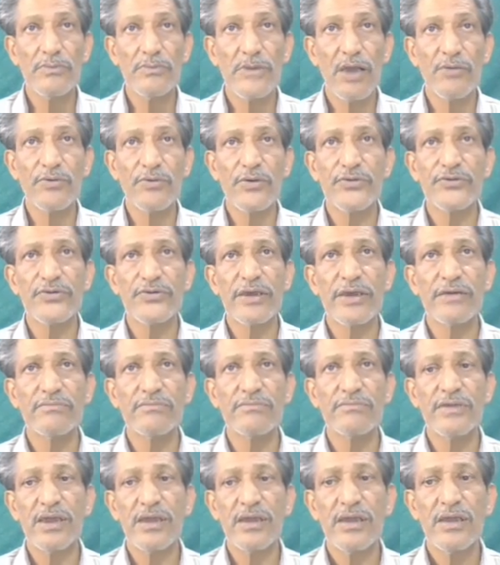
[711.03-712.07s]
of course you
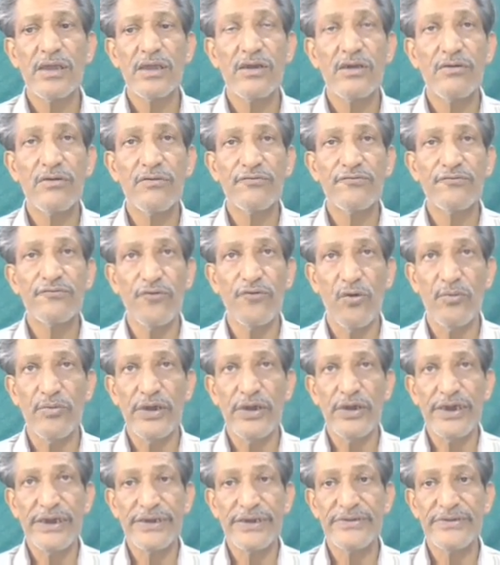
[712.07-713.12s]
can
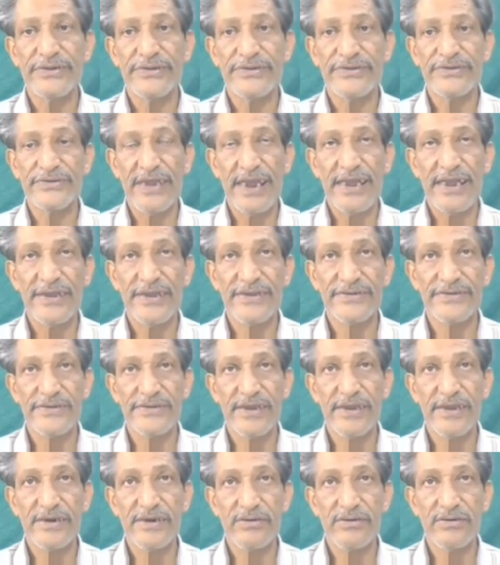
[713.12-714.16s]
formulate this as
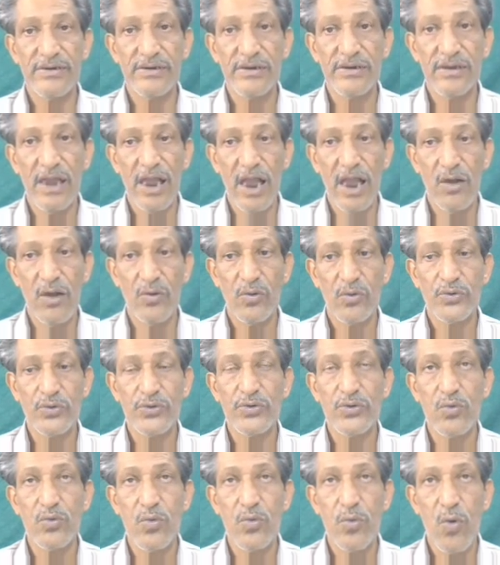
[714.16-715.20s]
and how
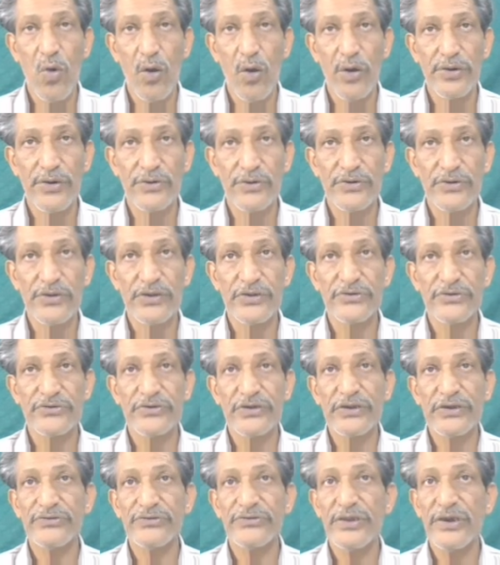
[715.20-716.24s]
you want. You can
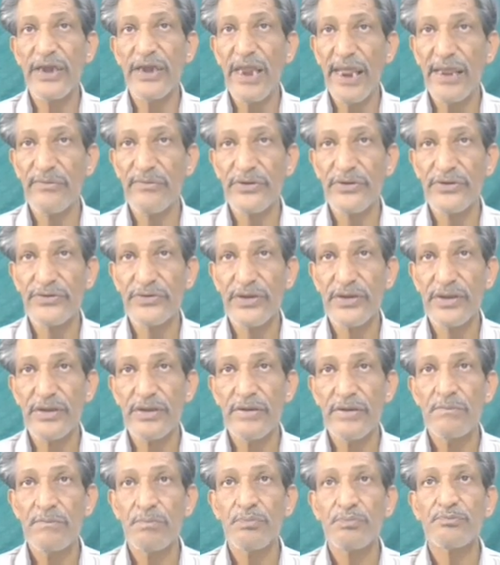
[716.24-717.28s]
change the language,
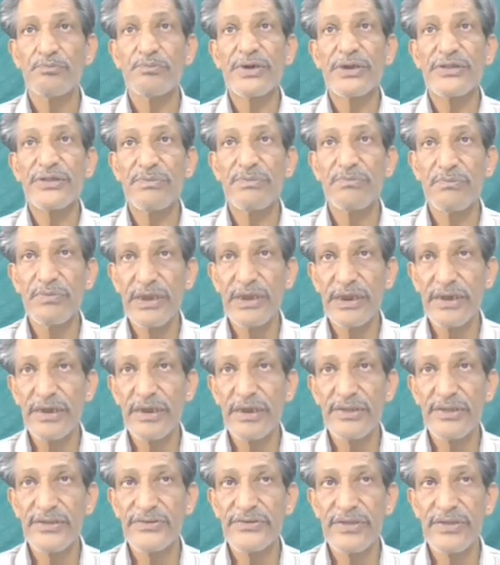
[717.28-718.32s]
but the main
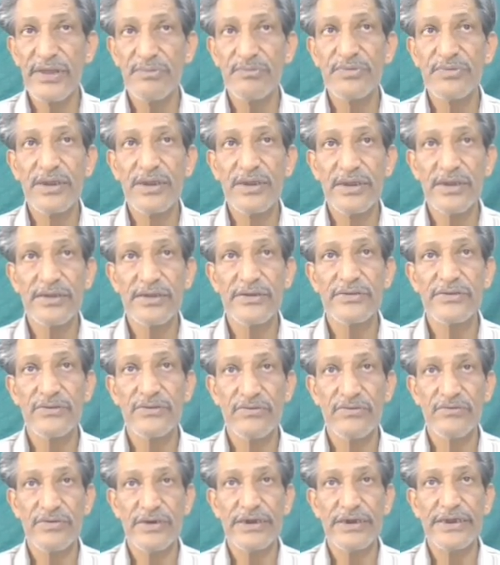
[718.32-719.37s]
concept is
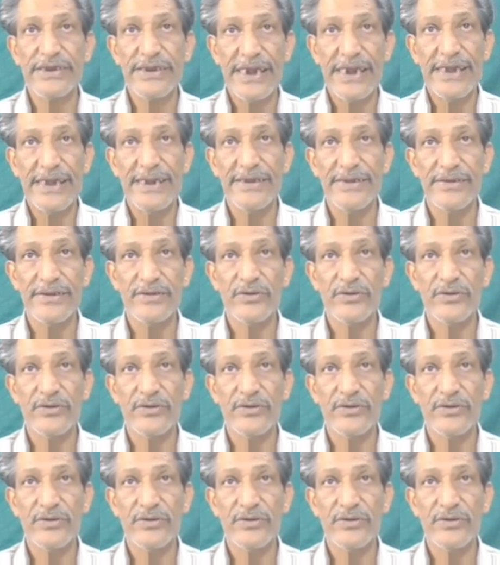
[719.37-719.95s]
very clear.